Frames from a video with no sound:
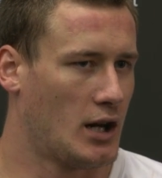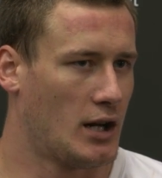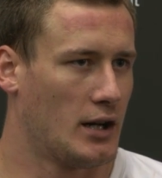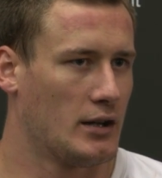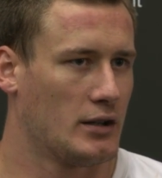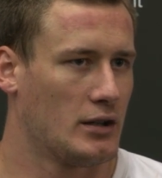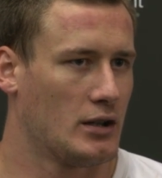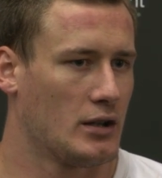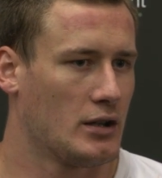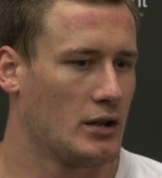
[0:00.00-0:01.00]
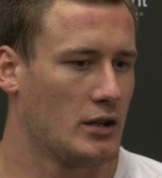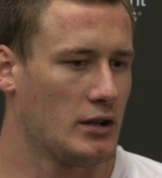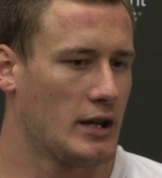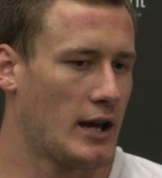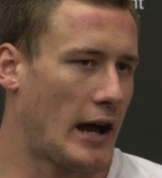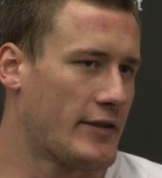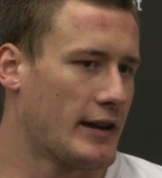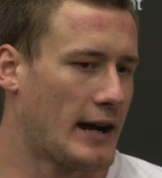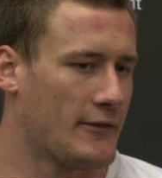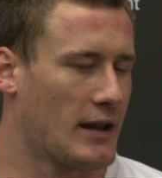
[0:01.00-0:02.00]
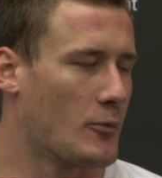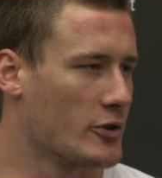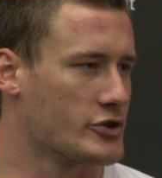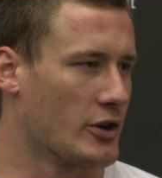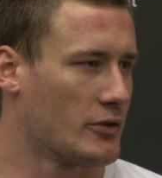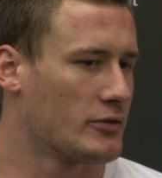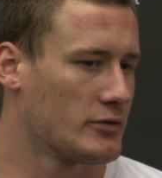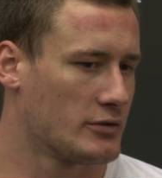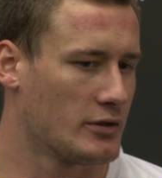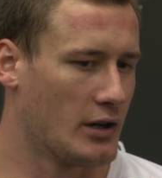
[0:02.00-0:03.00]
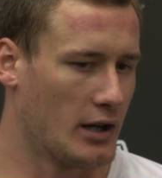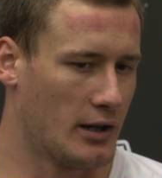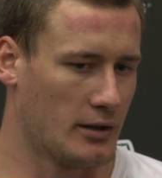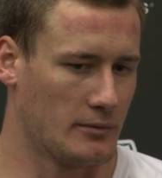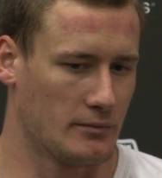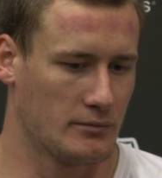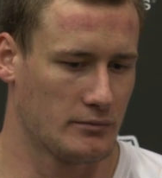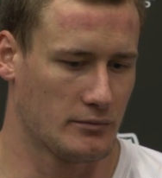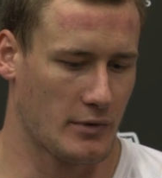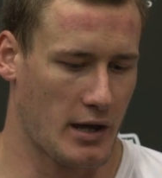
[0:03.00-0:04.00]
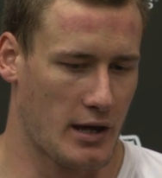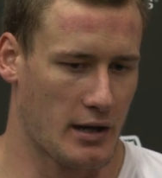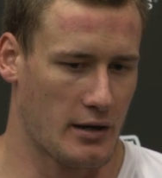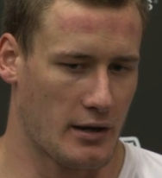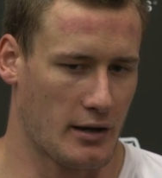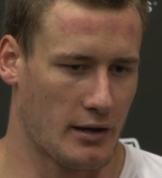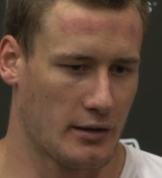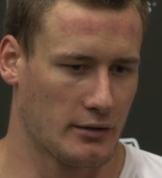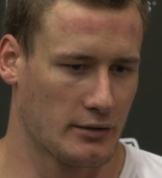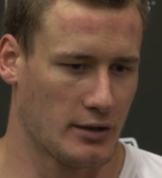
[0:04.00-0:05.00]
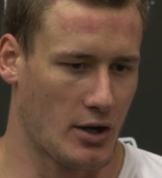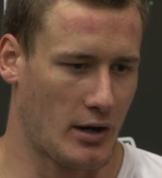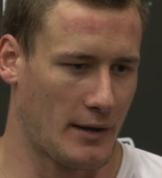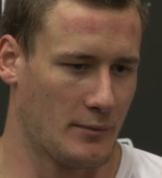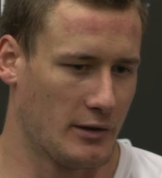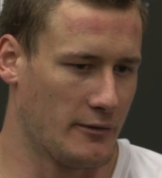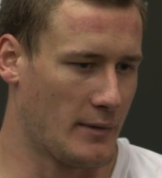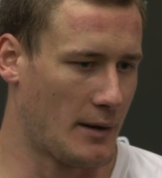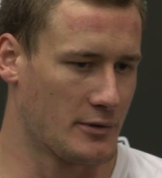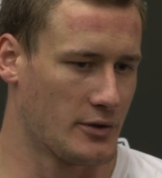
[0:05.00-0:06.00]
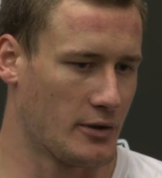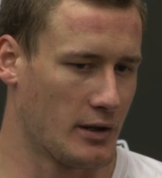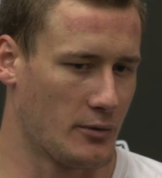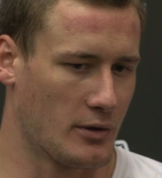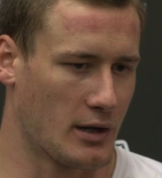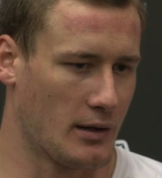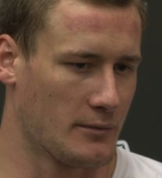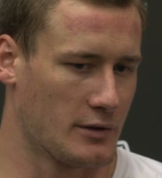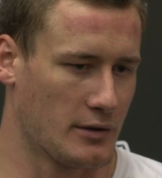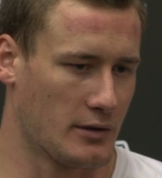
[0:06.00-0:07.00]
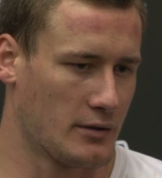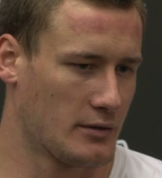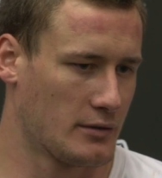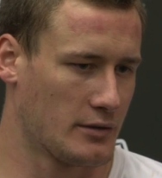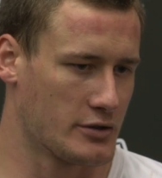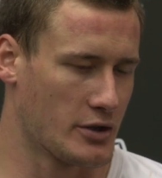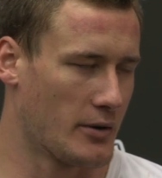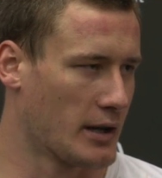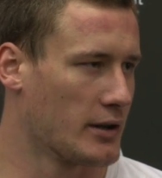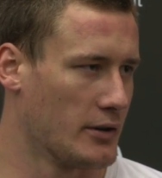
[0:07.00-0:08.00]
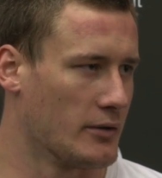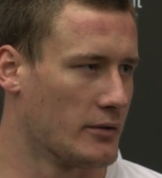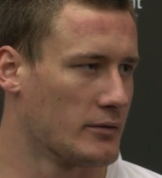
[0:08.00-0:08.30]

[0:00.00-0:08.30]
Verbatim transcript: Uh, yeah, I think I have a lot more to show. Um, and uh, you know I believe my opportunity will come to to show what I can do.